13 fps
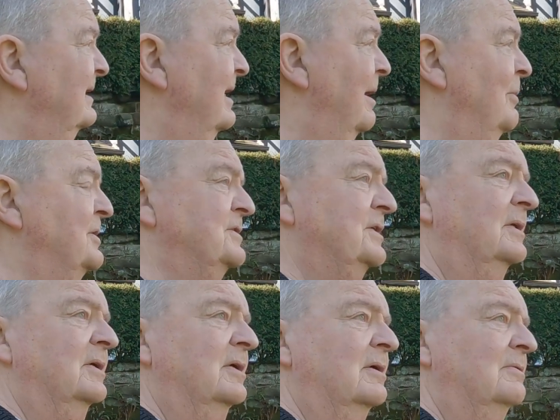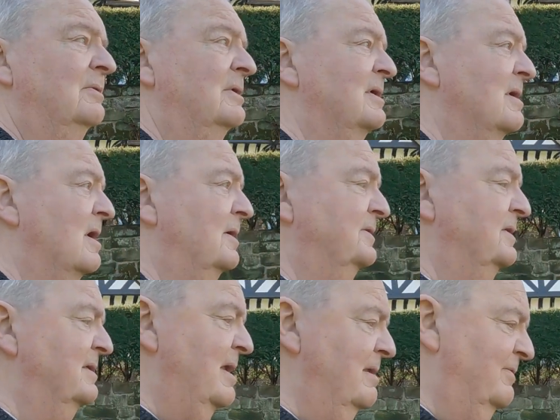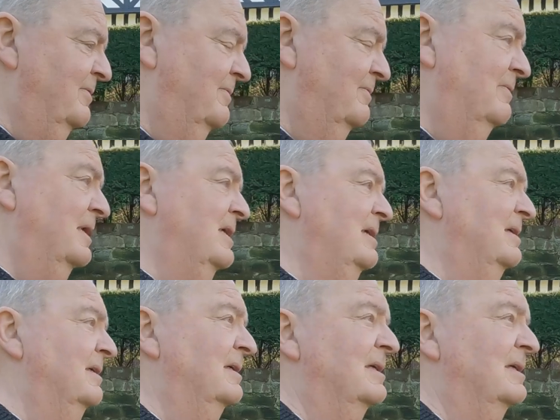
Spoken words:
and we're just going to go underneath the